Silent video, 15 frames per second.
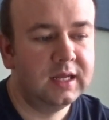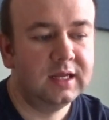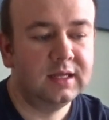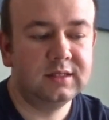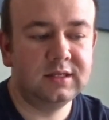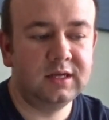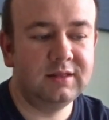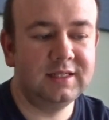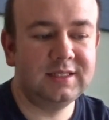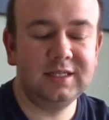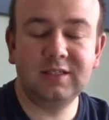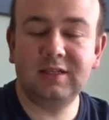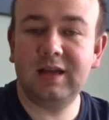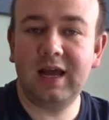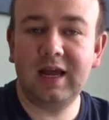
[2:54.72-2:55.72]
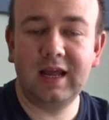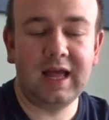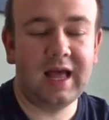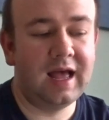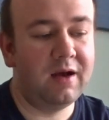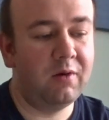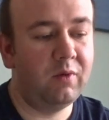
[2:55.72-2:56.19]
So this is
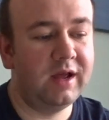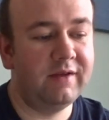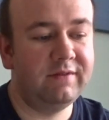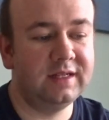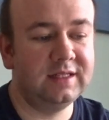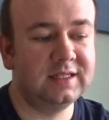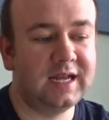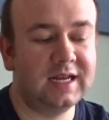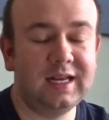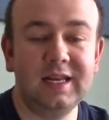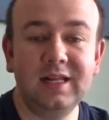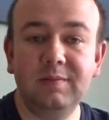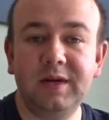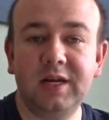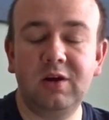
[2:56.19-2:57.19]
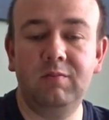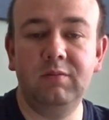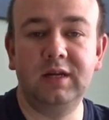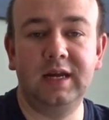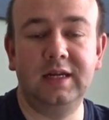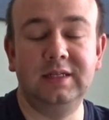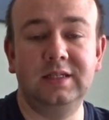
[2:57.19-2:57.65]
where things get a little bit
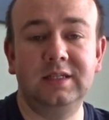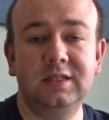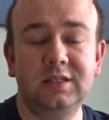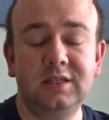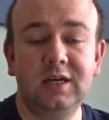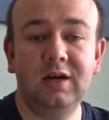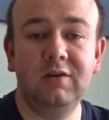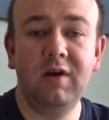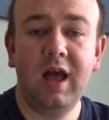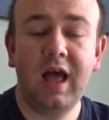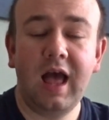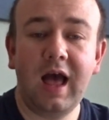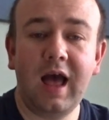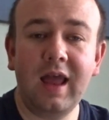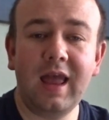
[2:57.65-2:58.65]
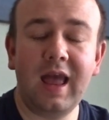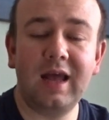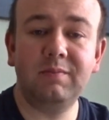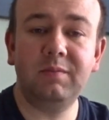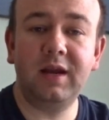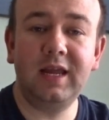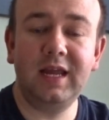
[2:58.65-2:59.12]
complicated. So I
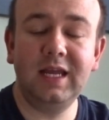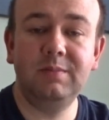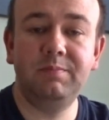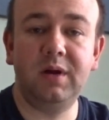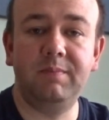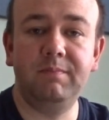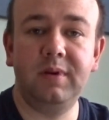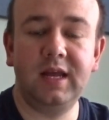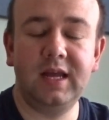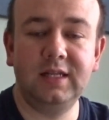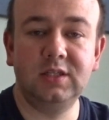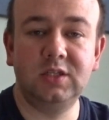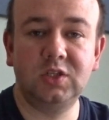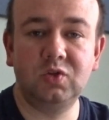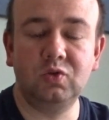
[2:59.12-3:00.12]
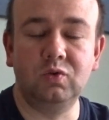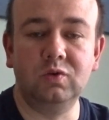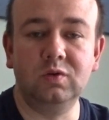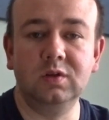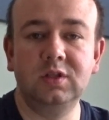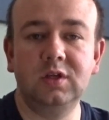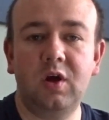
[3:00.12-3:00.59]
had my heat pump
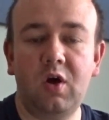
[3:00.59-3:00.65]
installed